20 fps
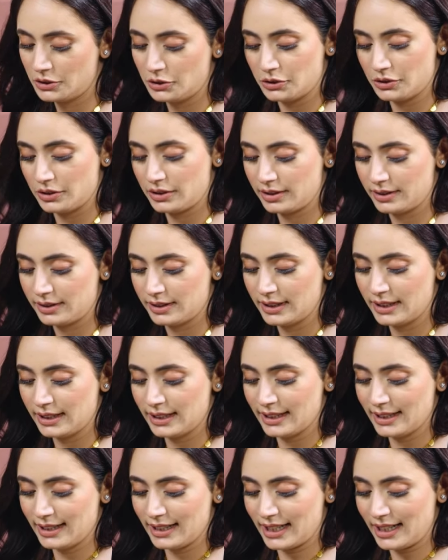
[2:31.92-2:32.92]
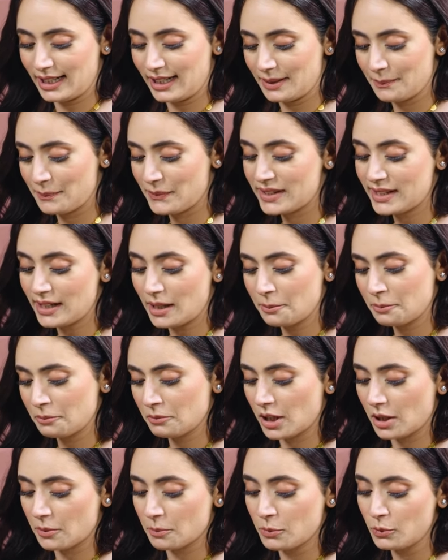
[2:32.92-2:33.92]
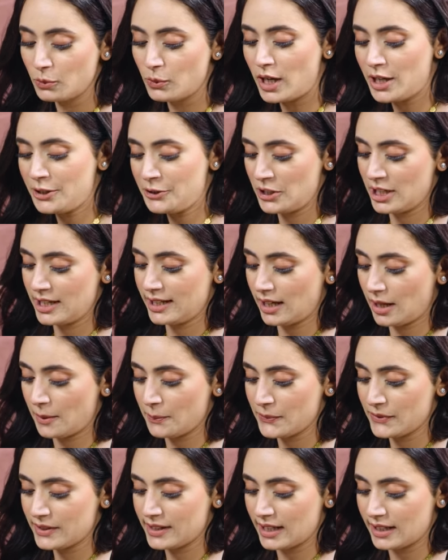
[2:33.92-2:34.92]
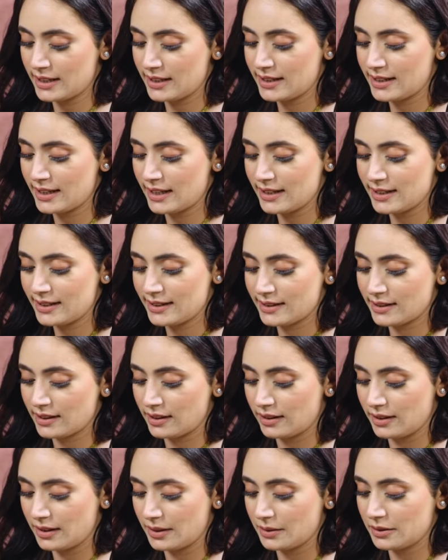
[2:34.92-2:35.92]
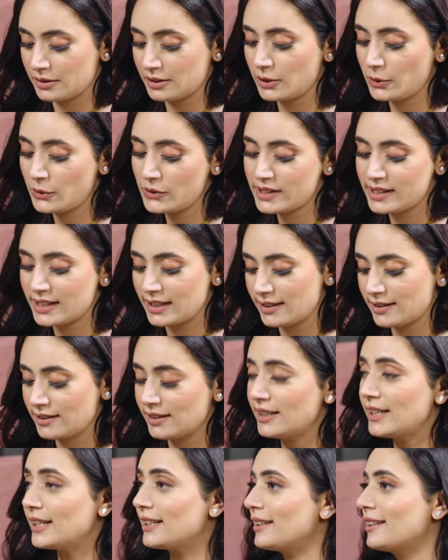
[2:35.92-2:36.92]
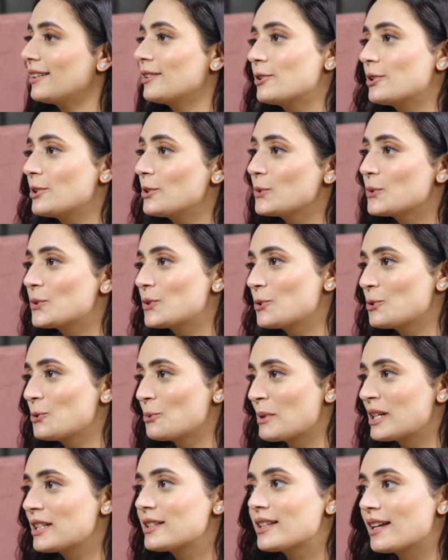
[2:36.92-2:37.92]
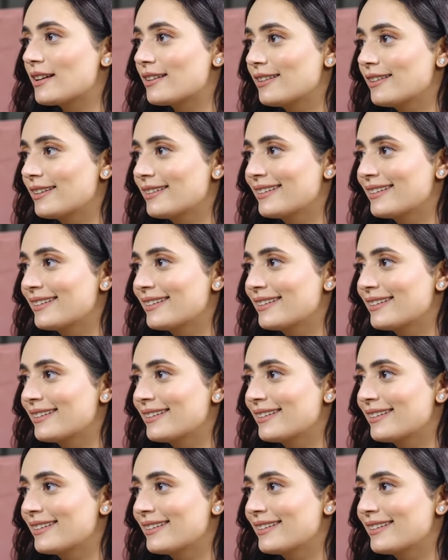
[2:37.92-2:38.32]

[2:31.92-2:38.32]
Good. Some buaji comes and says, "You're single, can I introduce you to my son?"